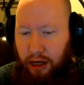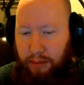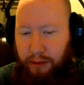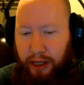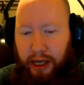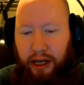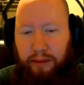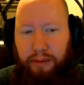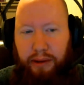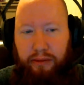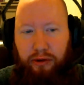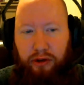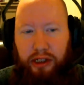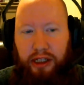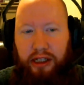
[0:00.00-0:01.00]
But yeah,
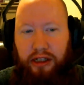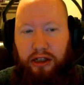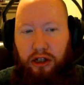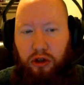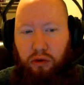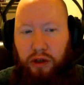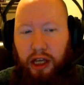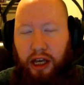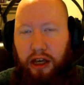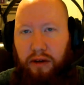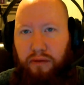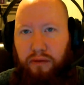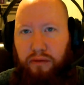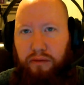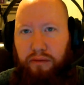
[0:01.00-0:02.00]
people were getting into the loot
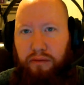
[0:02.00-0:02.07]
cave,